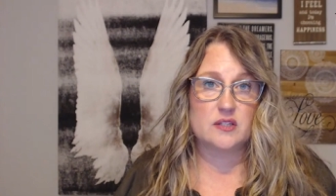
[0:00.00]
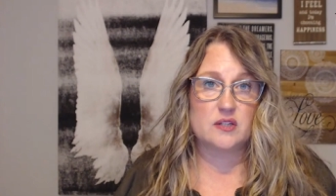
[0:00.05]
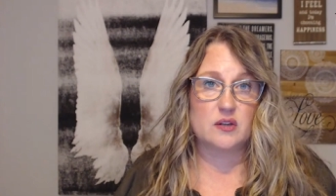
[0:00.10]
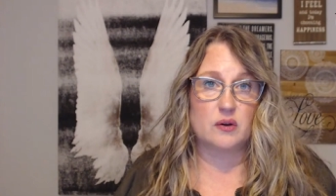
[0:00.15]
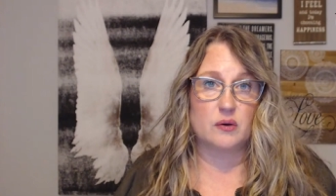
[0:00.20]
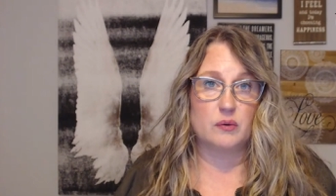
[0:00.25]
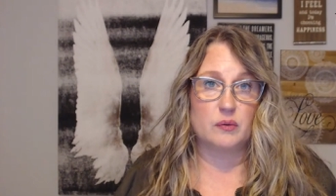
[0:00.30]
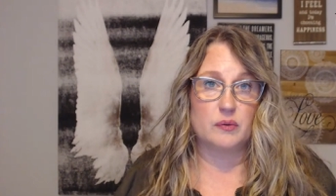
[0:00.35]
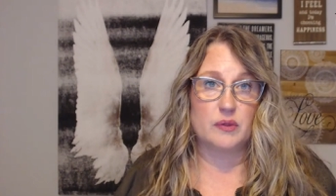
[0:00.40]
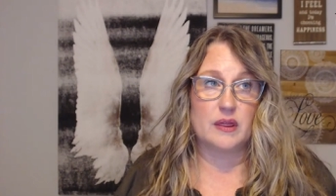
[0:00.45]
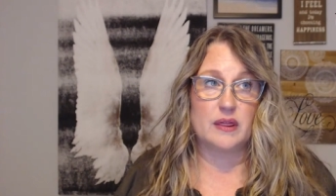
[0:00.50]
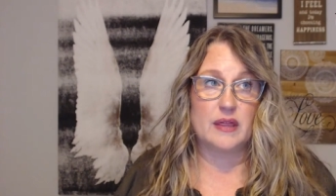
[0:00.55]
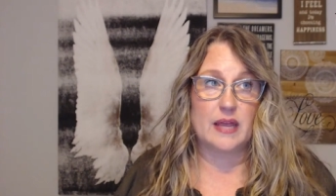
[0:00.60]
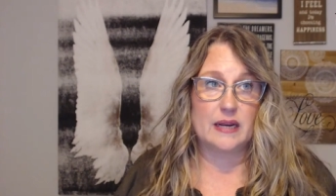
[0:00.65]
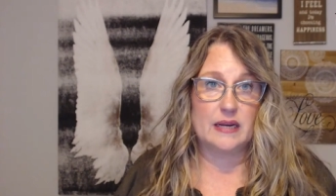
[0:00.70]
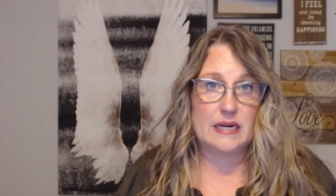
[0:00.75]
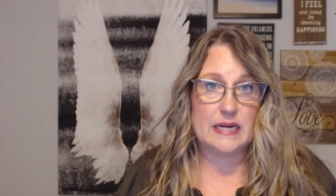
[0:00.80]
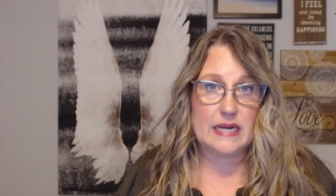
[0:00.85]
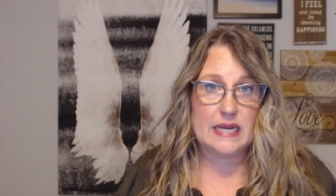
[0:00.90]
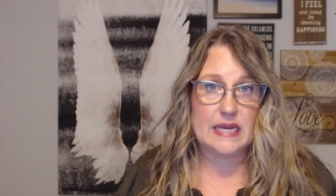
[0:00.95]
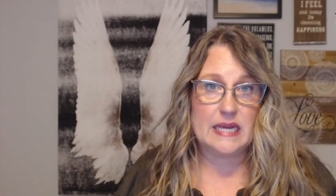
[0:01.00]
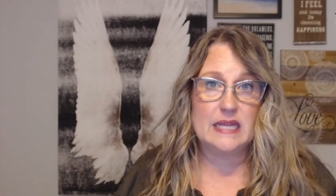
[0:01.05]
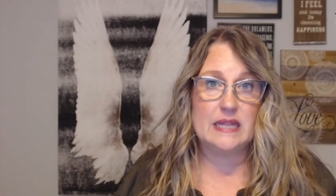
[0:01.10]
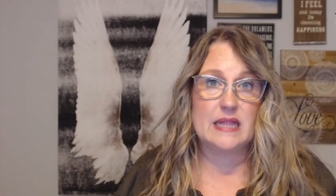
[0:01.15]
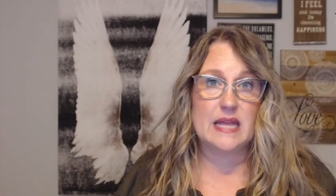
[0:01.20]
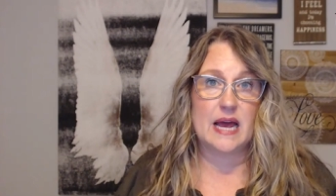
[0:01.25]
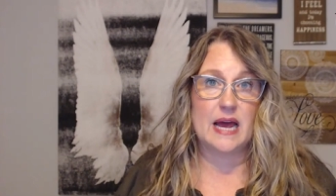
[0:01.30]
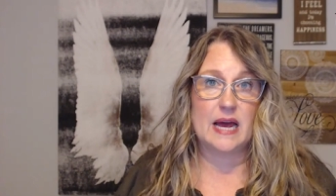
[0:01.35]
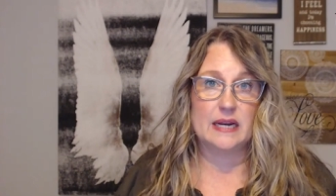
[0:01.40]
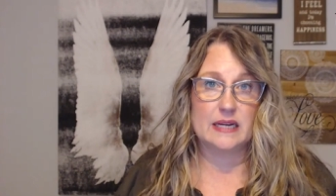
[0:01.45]
So they
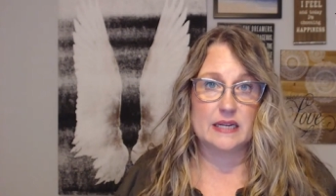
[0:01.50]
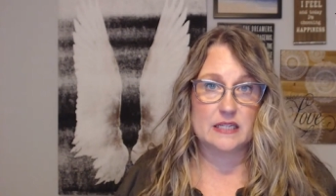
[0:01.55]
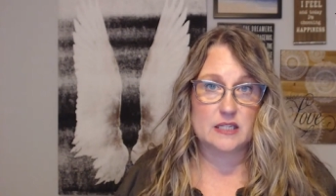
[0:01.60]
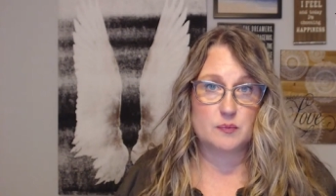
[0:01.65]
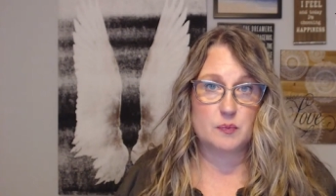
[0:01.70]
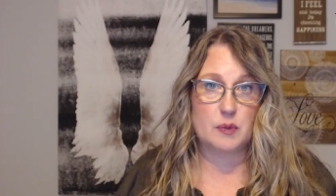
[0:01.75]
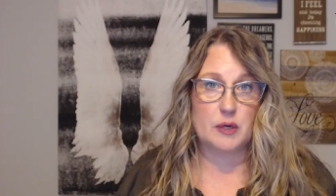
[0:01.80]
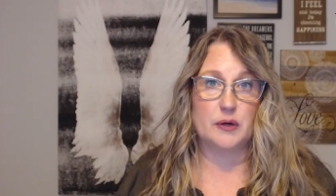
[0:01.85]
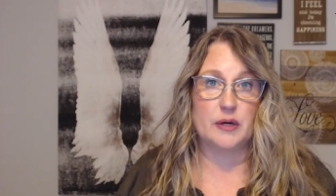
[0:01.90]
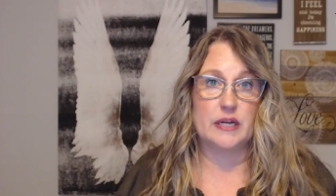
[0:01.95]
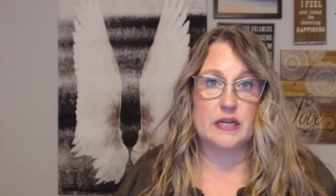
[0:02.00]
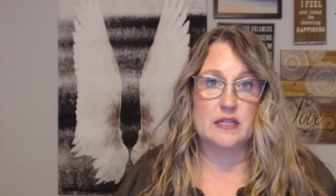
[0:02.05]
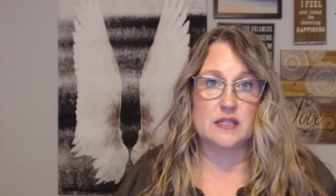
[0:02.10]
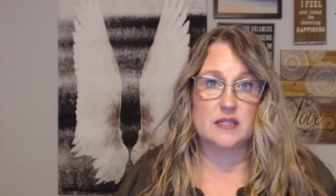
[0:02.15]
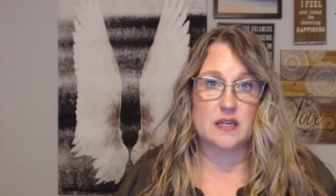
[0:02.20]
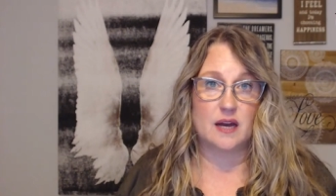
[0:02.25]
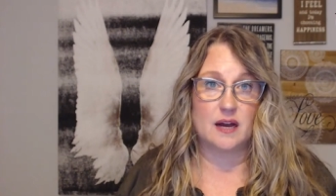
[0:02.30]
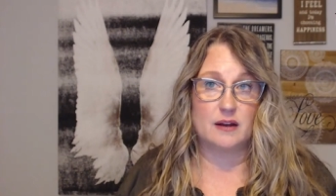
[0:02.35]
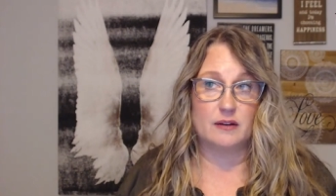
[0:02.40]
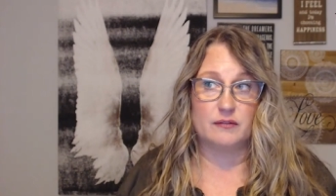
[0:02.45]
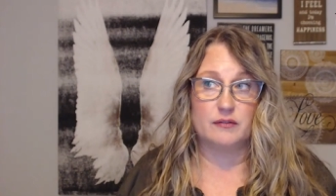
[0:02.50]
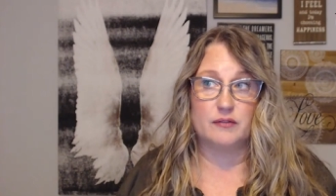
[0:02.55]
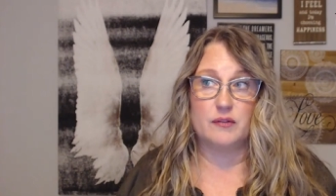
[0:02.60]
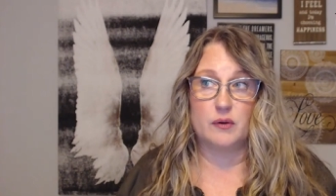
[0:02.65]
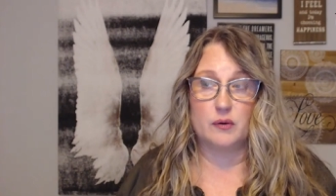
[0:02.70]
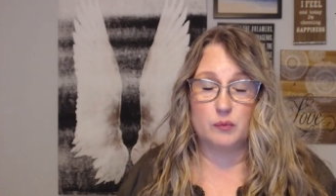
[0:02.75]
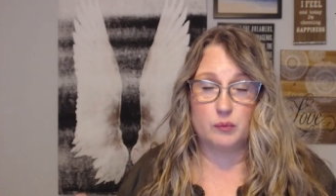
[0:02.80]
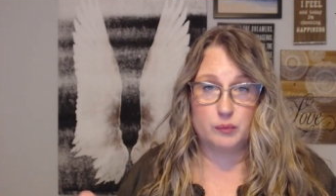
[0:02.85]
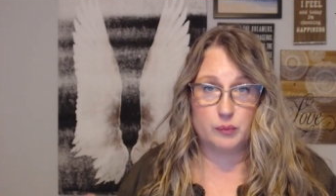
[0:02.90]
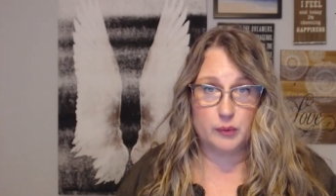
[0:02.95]
need that experience of
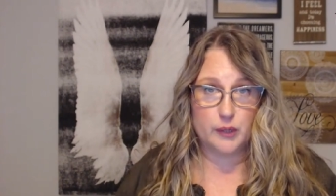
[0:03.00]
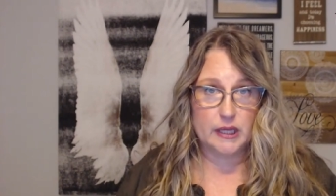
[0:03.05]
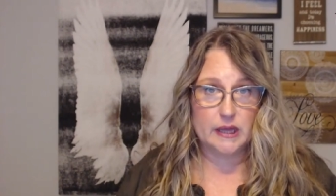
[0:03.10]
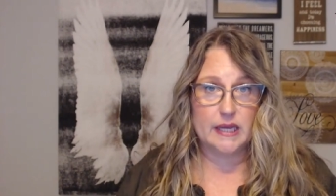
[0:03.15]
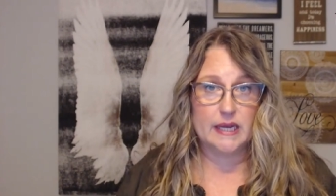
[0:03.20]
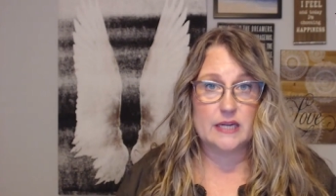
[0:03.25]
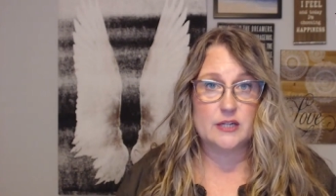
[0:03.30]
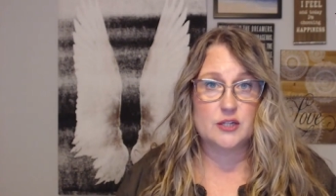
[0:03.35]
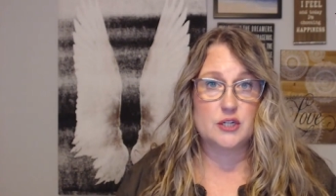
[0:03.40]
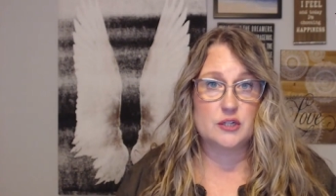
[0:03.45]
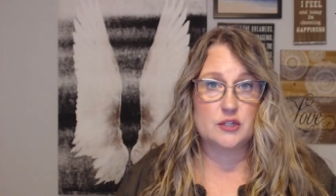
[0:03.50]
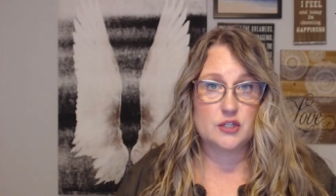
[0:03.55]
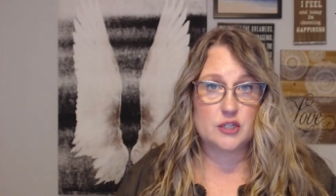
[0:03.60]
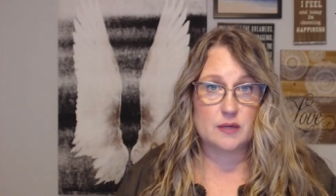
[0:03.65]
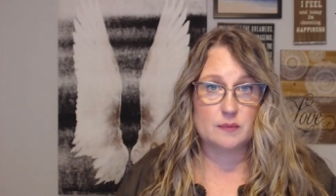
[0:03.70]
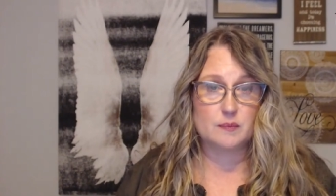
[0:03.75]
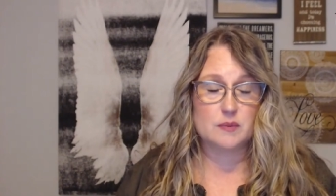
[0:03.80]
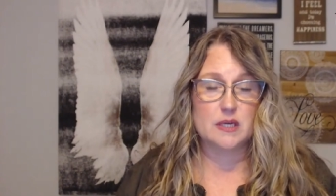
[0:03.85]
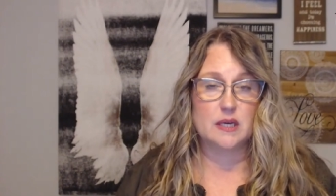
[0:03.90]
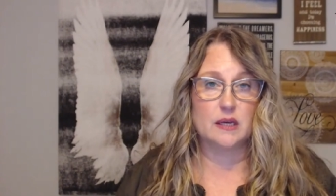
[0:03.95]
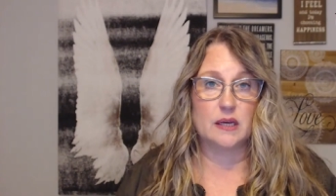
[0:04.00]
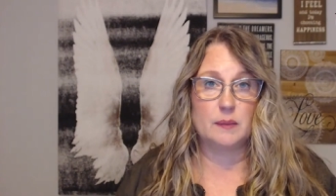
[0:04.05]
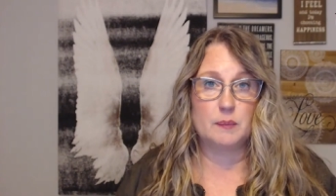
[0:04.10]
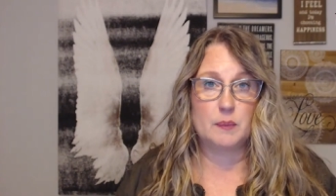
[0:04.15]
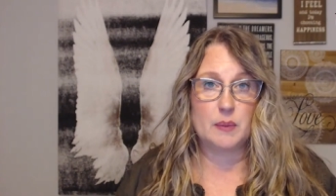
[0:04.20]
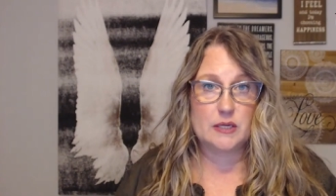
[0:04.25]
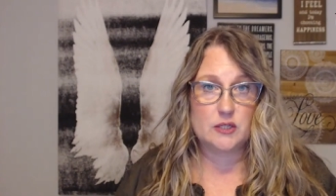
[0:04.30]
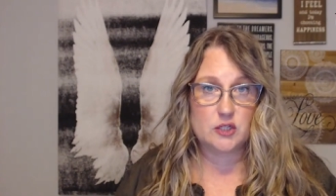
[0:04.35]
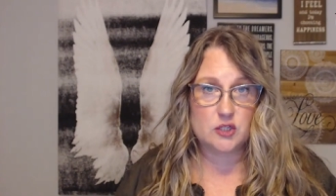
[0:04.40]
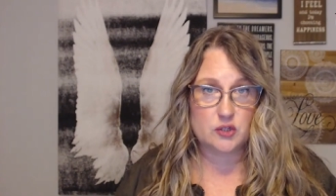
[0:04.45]
relationships can
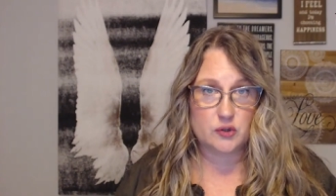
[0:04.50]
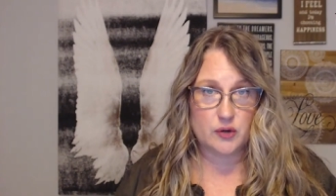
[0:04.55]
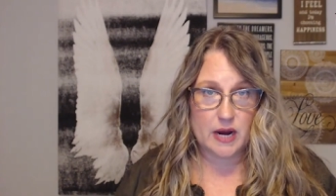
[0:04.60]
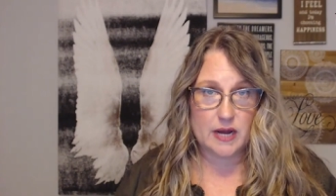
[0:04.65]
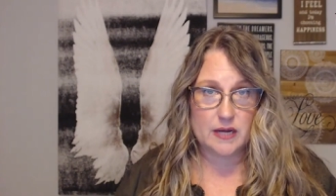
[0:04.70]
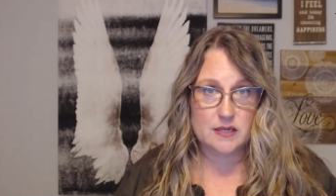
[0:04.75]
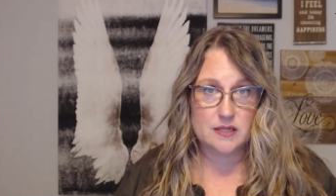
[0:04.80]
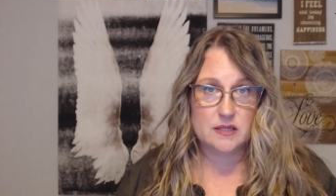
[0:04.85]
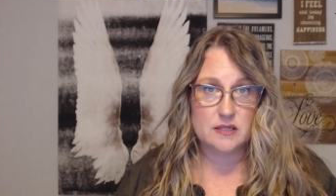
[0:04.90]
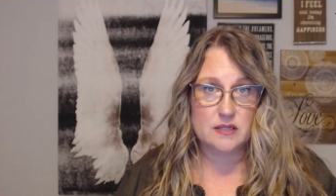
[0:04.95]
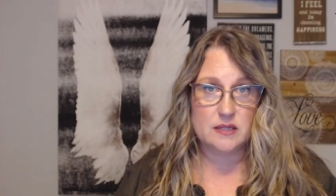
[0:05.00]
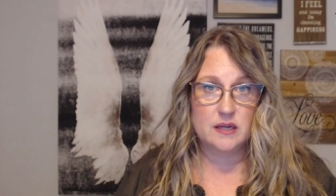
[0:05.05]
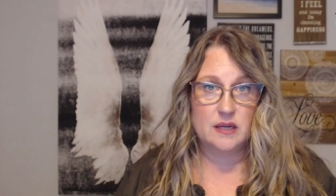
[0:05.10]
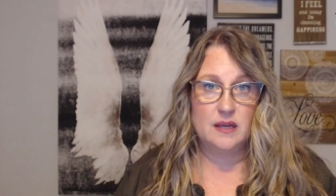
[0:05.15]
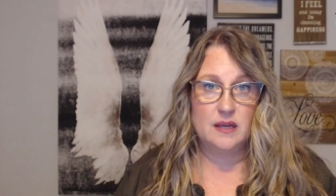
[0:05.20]
be stressed.